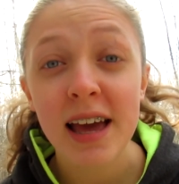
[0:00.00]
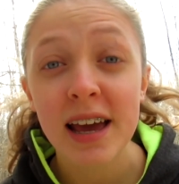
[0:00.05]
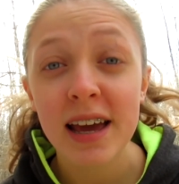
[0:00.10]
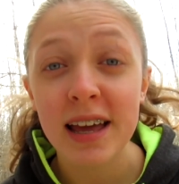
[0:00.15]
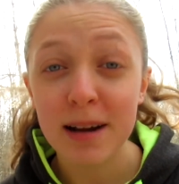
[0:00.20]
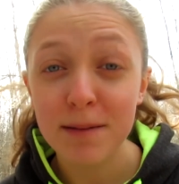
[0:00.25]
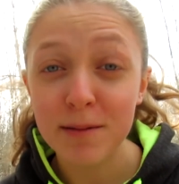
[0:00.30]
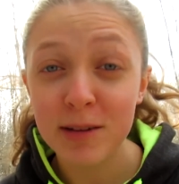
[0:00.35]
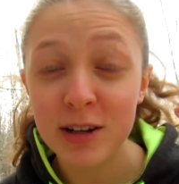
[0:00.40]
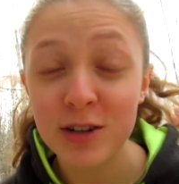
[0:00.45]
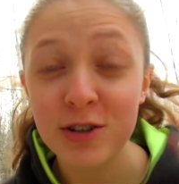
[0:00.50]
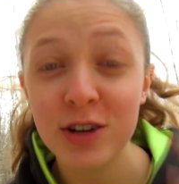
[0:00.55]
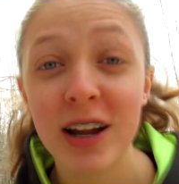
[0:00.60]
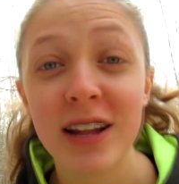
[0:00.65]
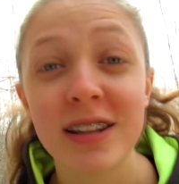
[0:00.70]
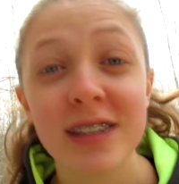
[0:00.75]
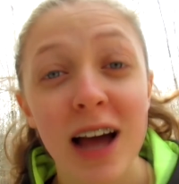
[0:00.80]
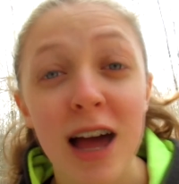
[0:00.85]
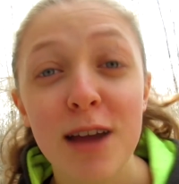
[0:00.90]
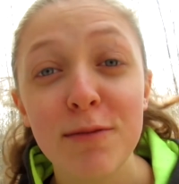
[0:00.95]
and I'm gonna try
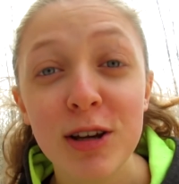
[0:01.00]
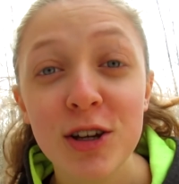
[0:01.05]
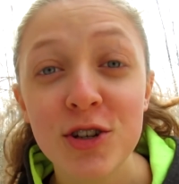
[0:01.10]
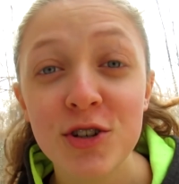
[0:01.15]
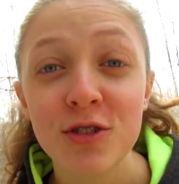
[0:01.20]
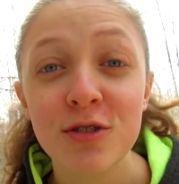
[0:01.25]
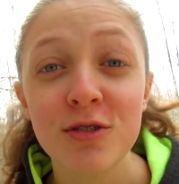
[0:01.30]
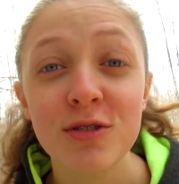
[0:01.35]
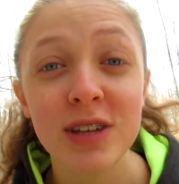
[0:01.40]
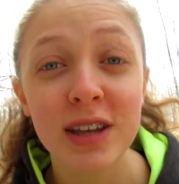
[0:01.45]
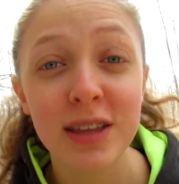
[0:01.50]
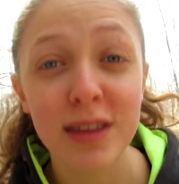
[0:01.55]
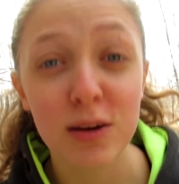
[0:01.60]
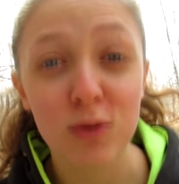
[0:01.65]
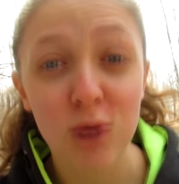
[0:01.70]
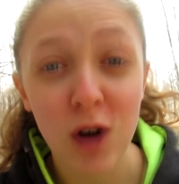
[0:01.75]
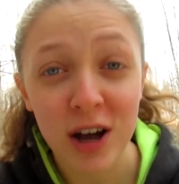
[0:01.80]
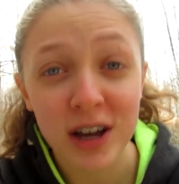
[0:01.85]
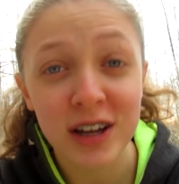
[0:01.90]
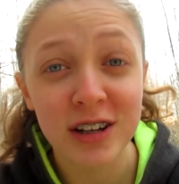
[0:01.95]
to tie my shoes and then
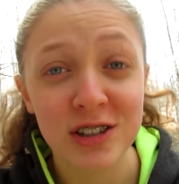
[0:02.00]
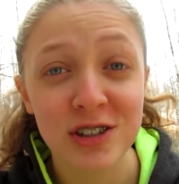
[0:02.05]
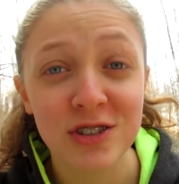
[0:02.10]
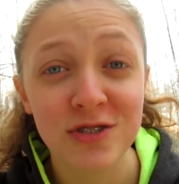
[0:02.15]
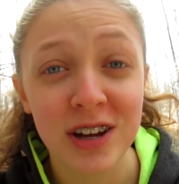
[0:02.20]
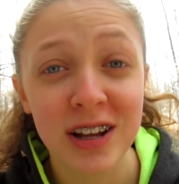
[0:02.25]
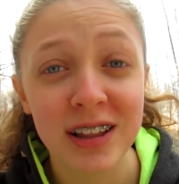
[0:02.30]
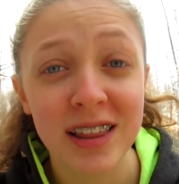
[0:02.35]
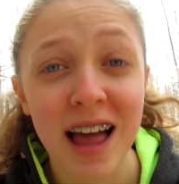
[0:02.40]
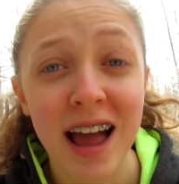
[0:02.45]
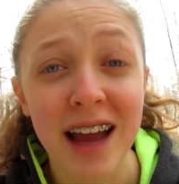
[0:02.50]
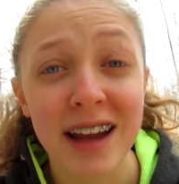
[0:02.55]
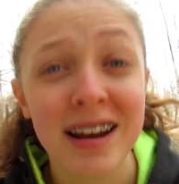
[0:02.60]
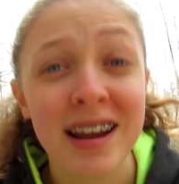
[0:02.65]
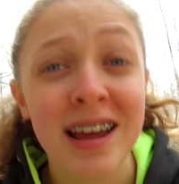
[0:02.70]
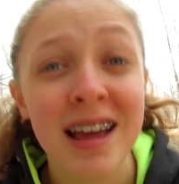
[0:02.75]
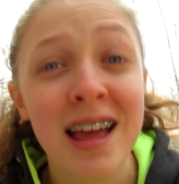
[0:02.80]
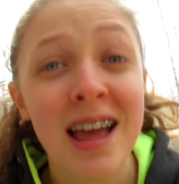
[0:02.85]
walk in a straight line.